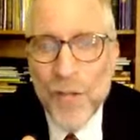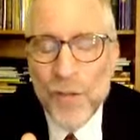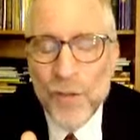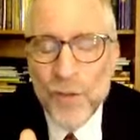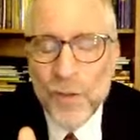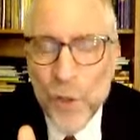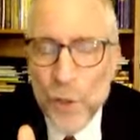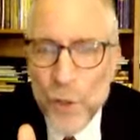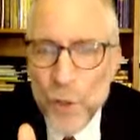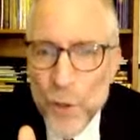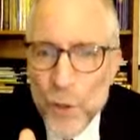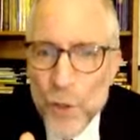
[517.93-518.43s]

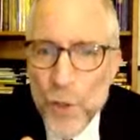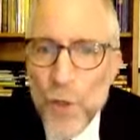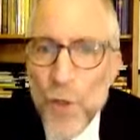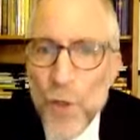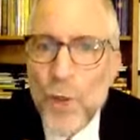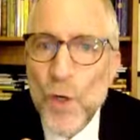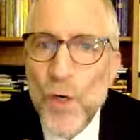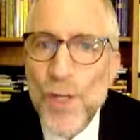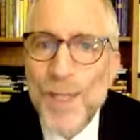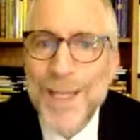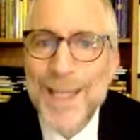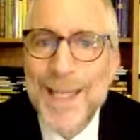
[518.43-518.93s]
So
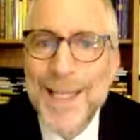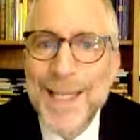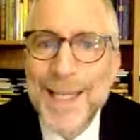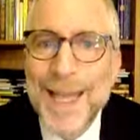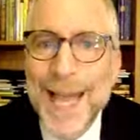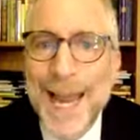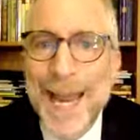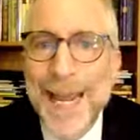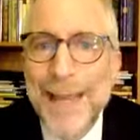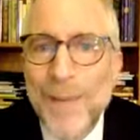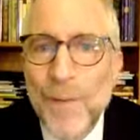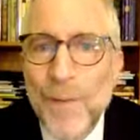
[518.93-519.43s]
you could
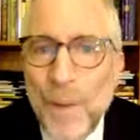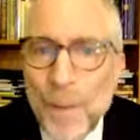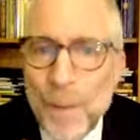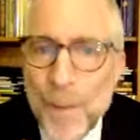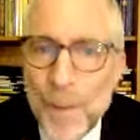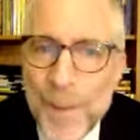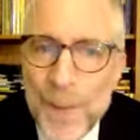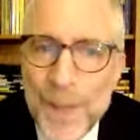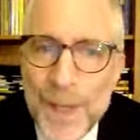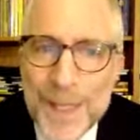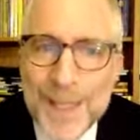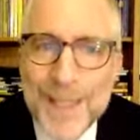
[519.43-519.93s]
say
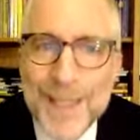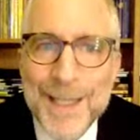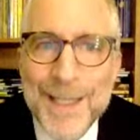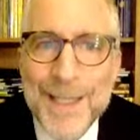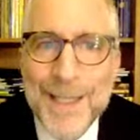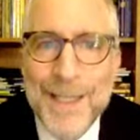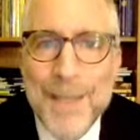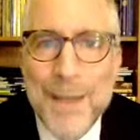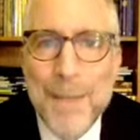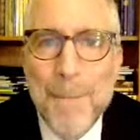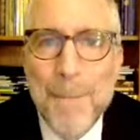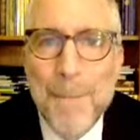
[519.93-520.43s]
that
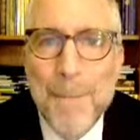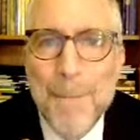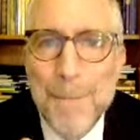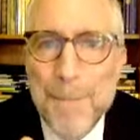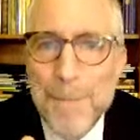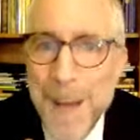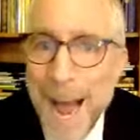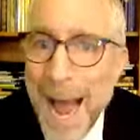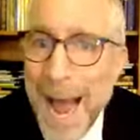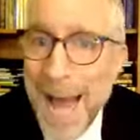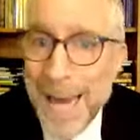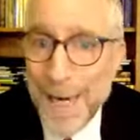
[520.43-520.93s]
this
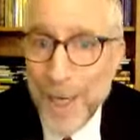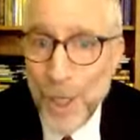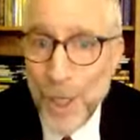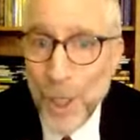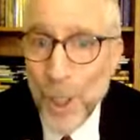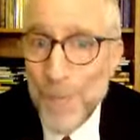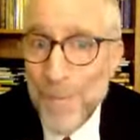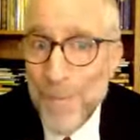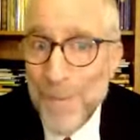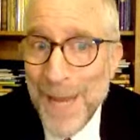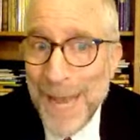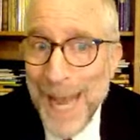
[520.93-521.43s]

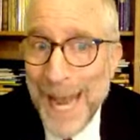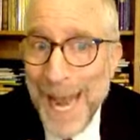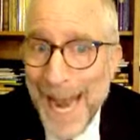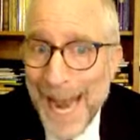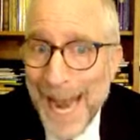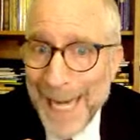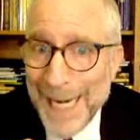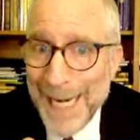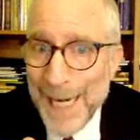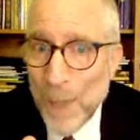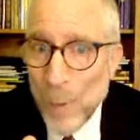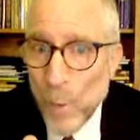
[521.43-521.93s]
battle,
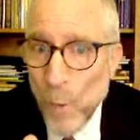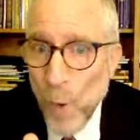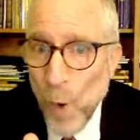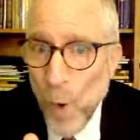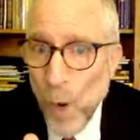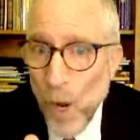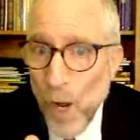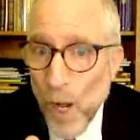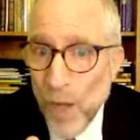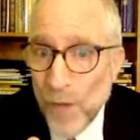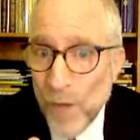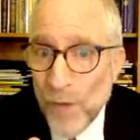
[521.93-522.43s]
and it
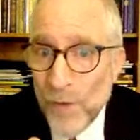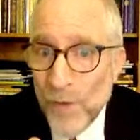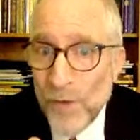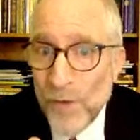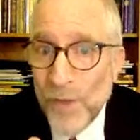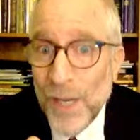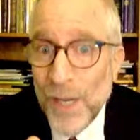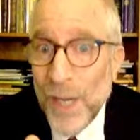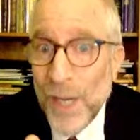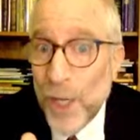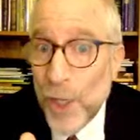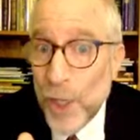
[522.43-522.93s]

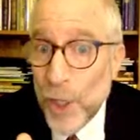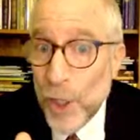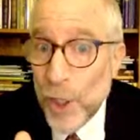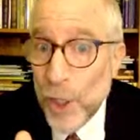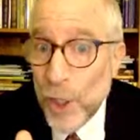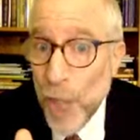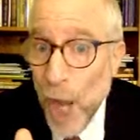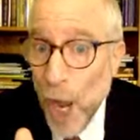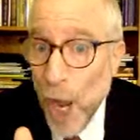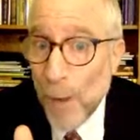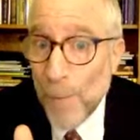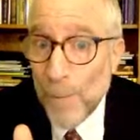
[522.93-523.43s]
was
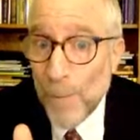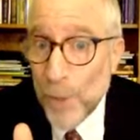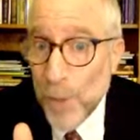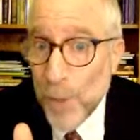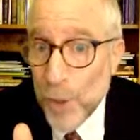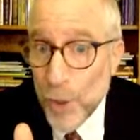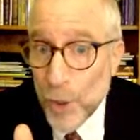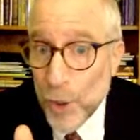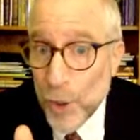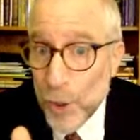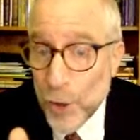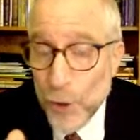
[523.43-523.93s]

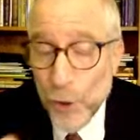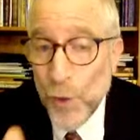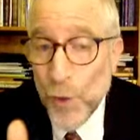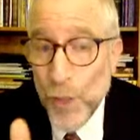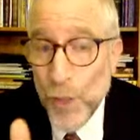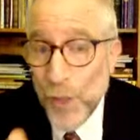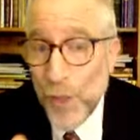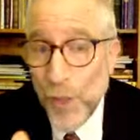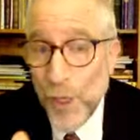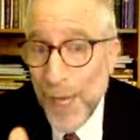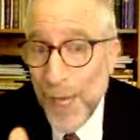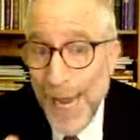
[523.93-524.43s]

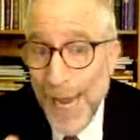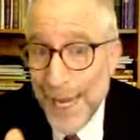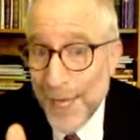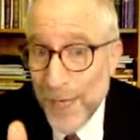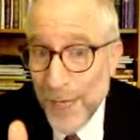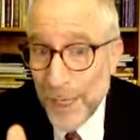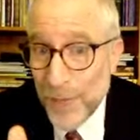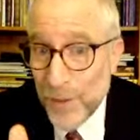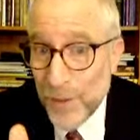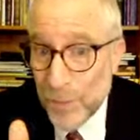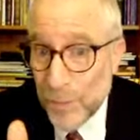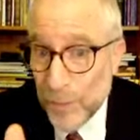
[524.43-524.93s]
Judah
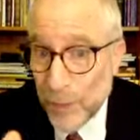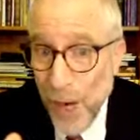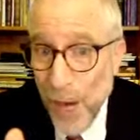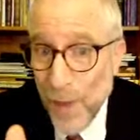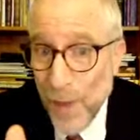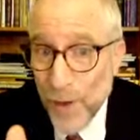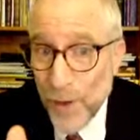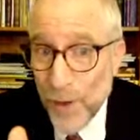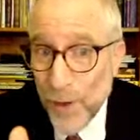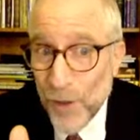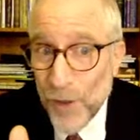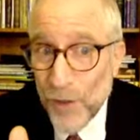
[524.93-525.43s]
and his
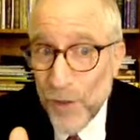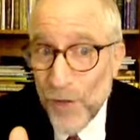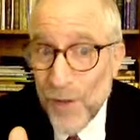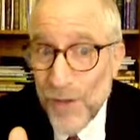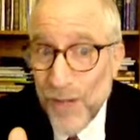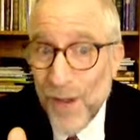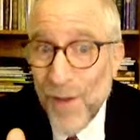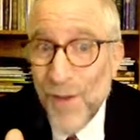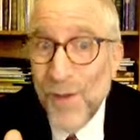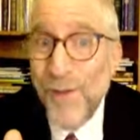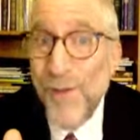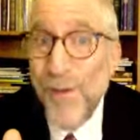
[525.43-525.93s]

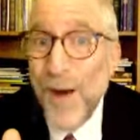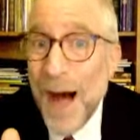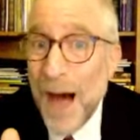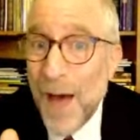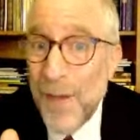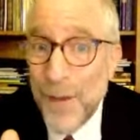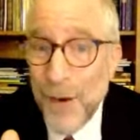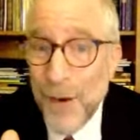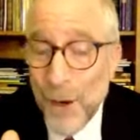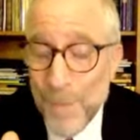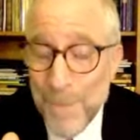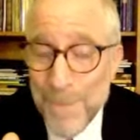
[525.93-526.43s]
brother's
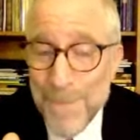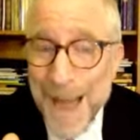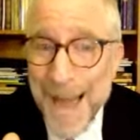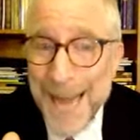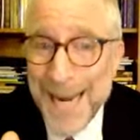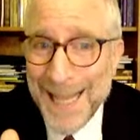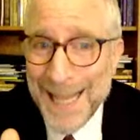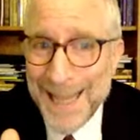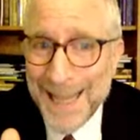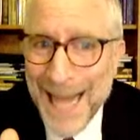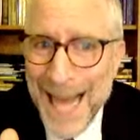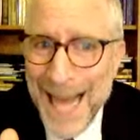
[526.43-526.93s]
father,
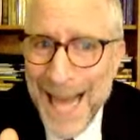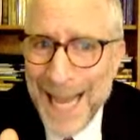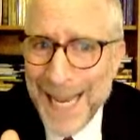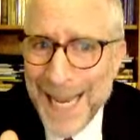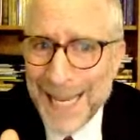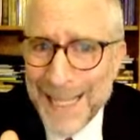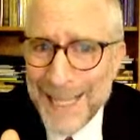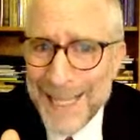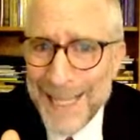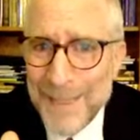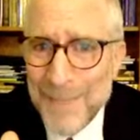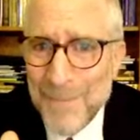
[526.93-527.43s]

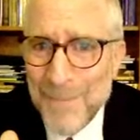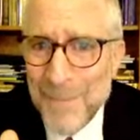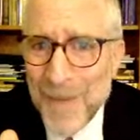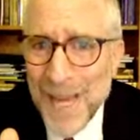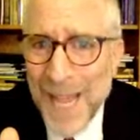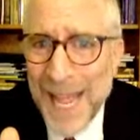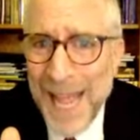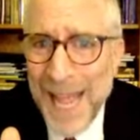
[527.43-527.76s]
Mattathias,